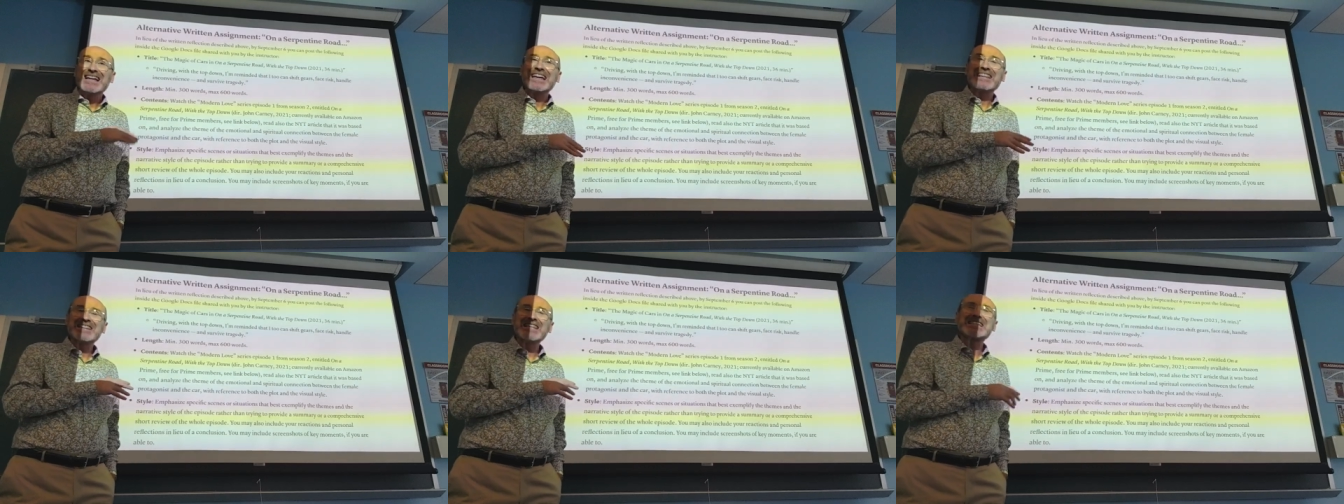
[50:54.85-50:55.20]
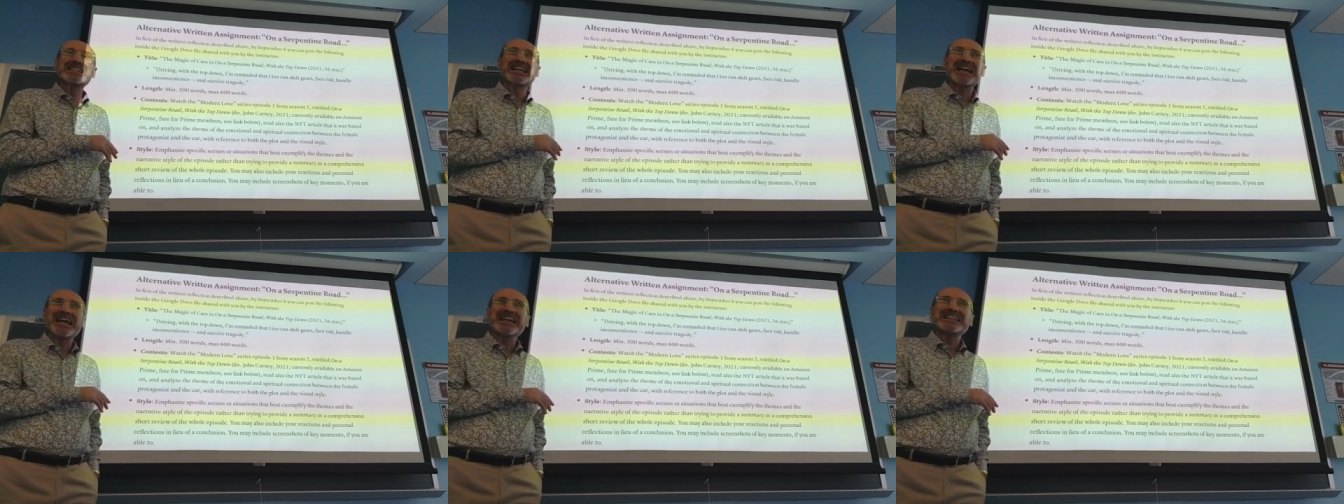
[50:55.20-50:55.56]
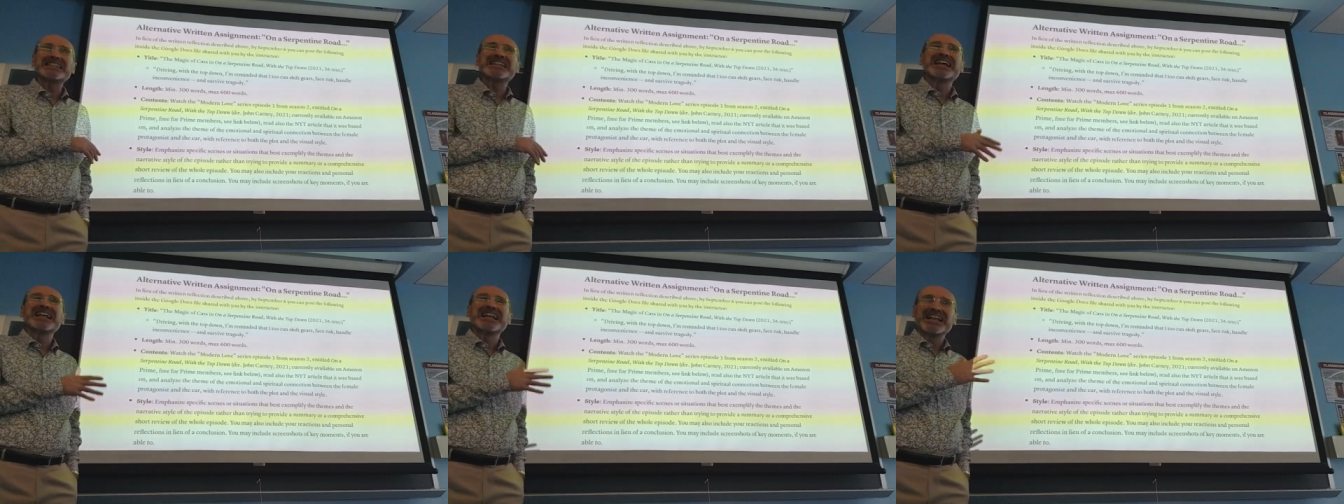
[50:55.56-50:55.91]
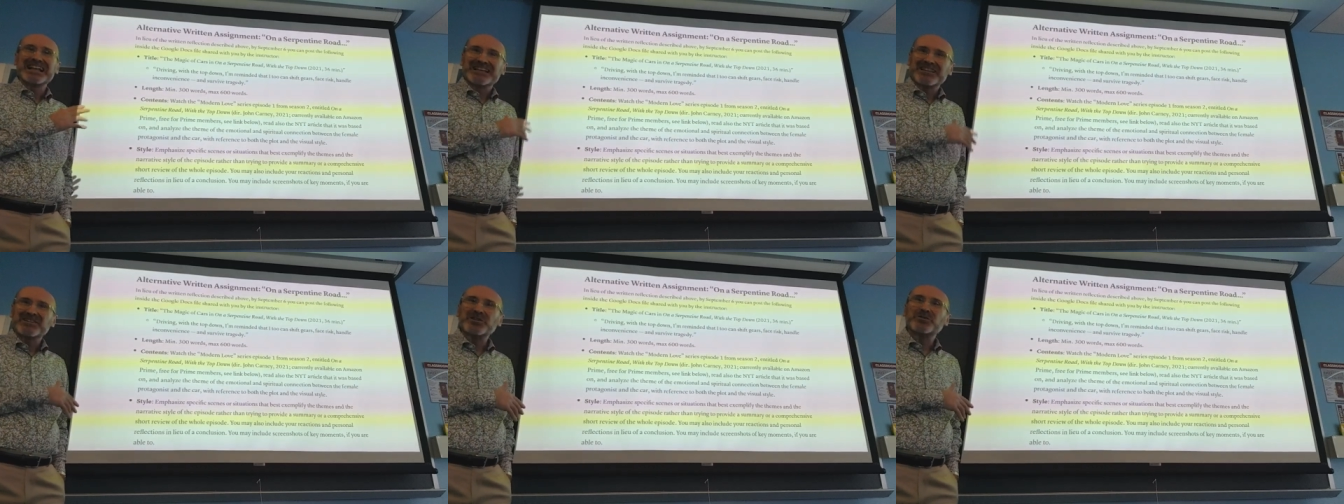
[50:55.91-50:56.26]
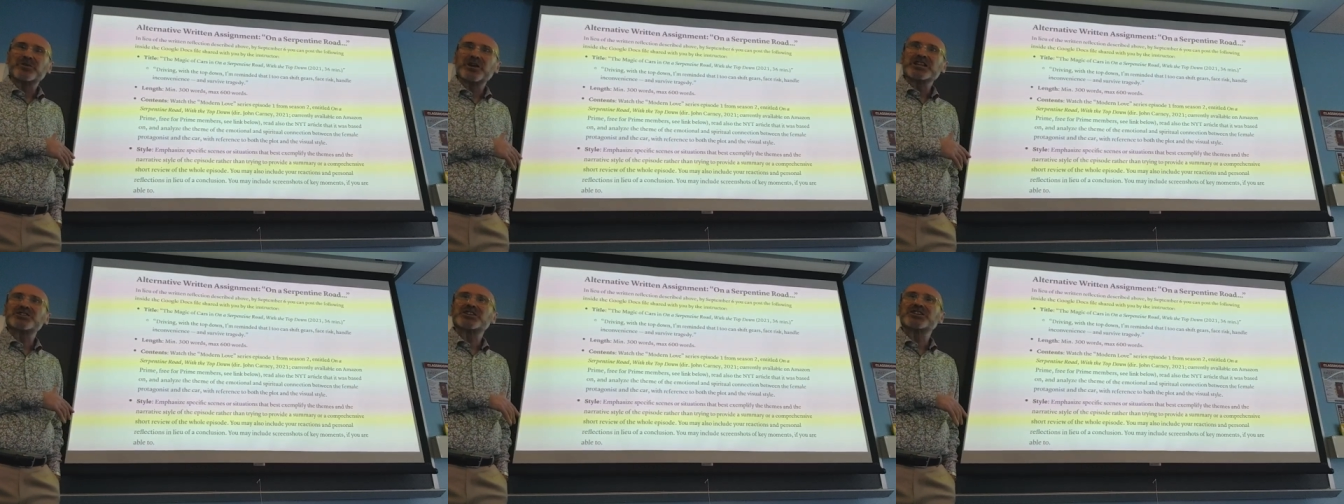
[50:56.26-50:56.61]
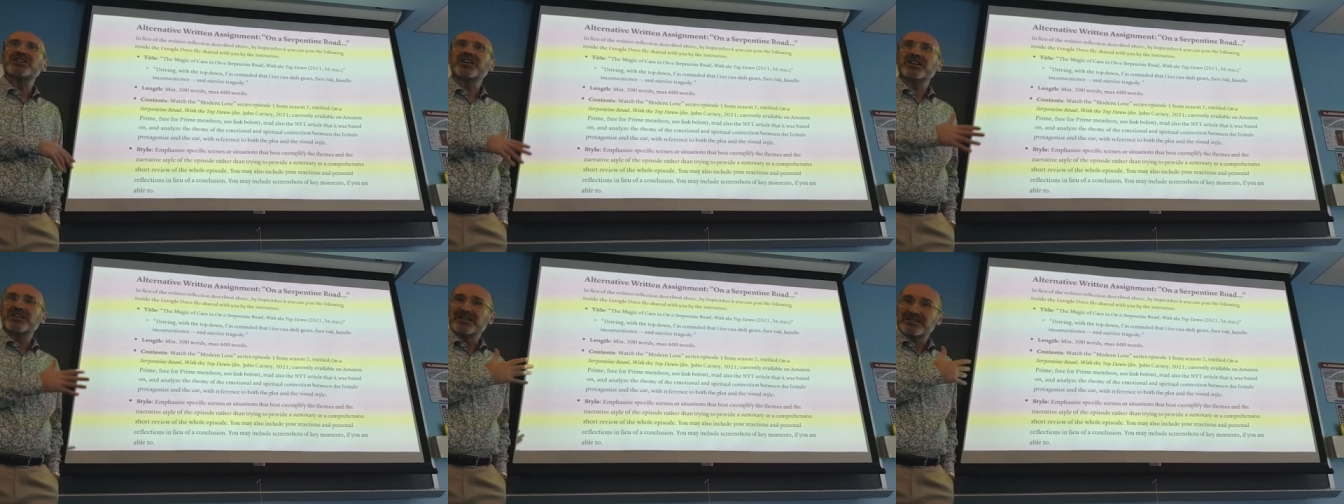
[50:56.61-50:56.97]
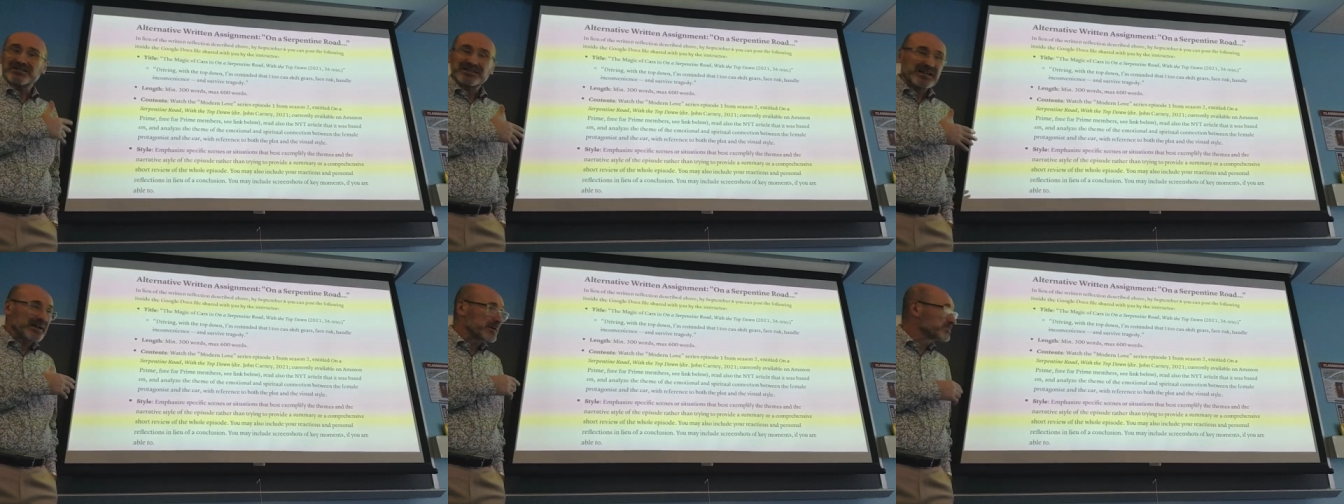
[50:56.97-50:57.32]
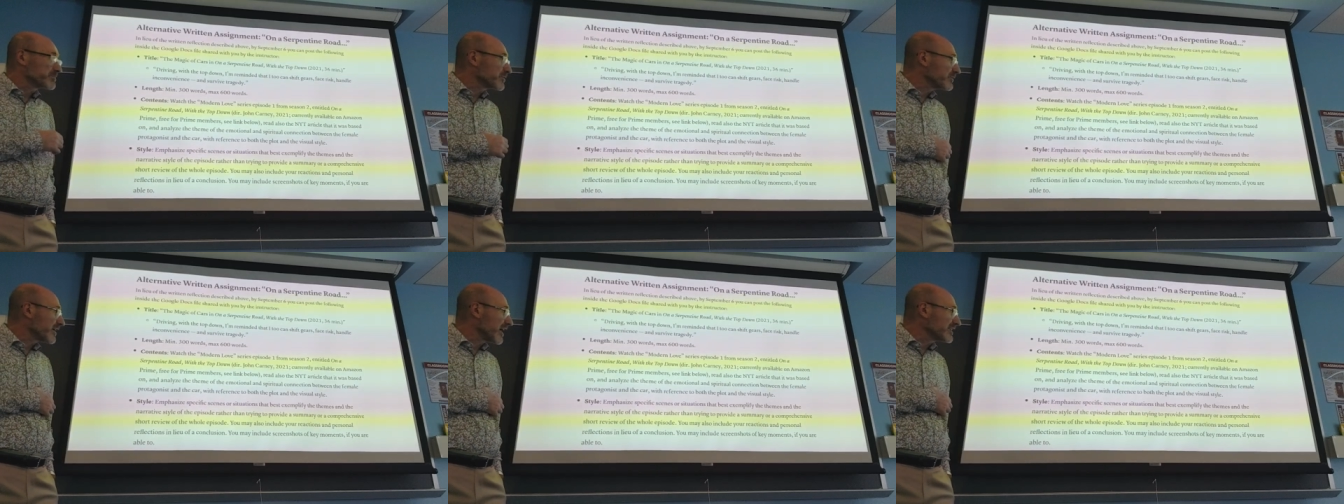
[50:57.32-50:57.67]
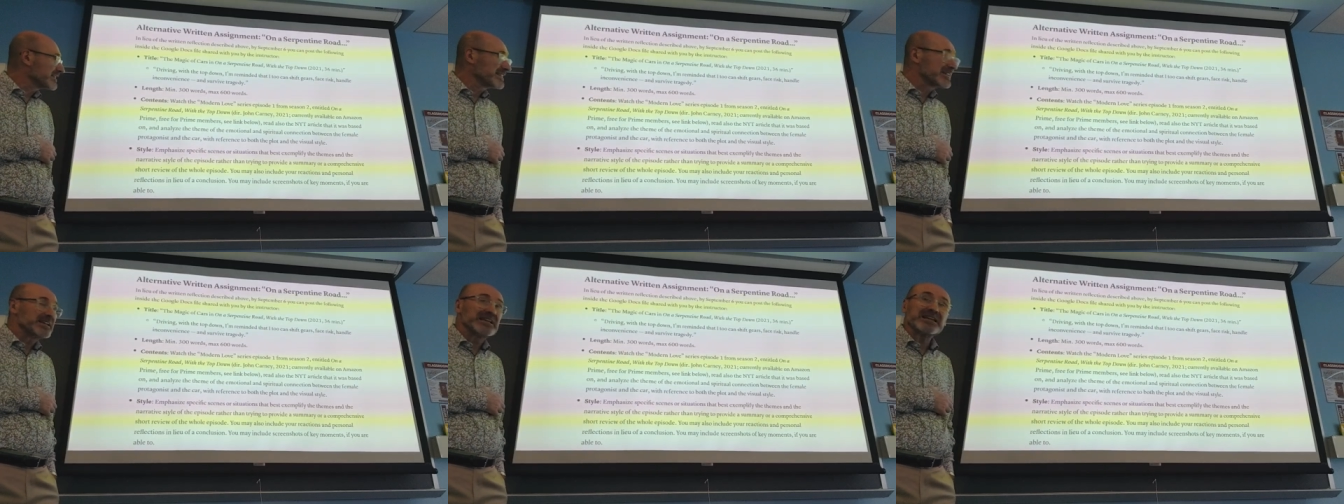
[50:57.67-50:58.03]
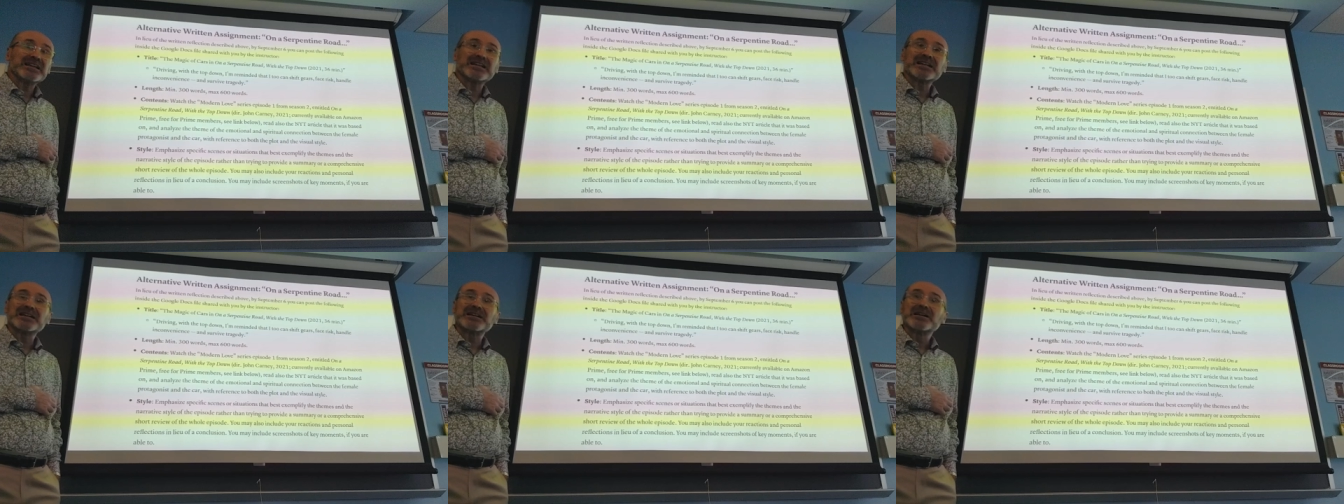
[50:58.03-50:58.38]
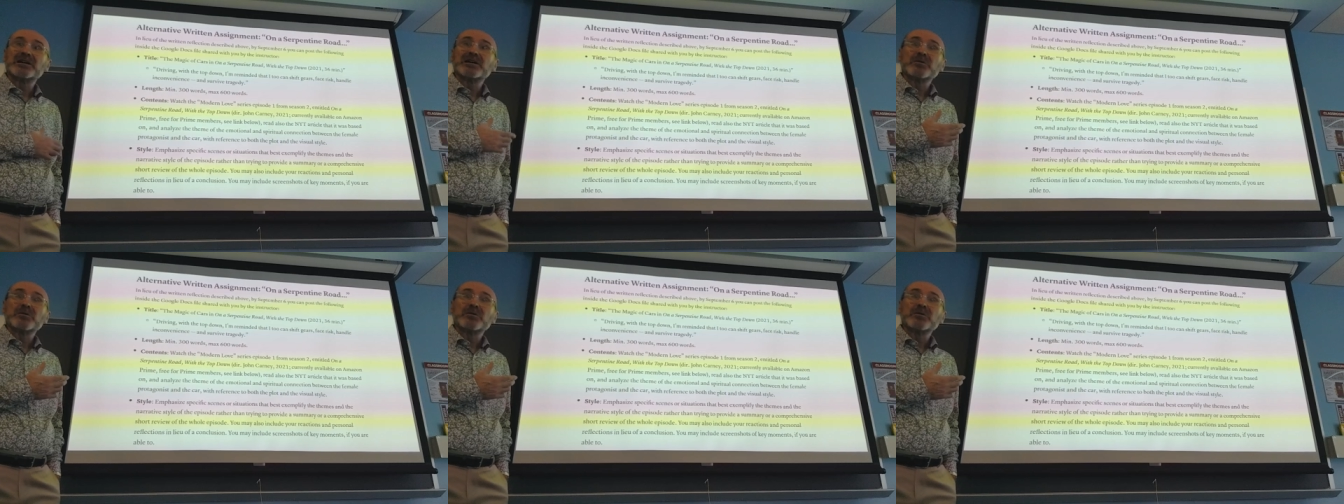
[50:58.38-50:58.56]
In this case, the original, I provided a link,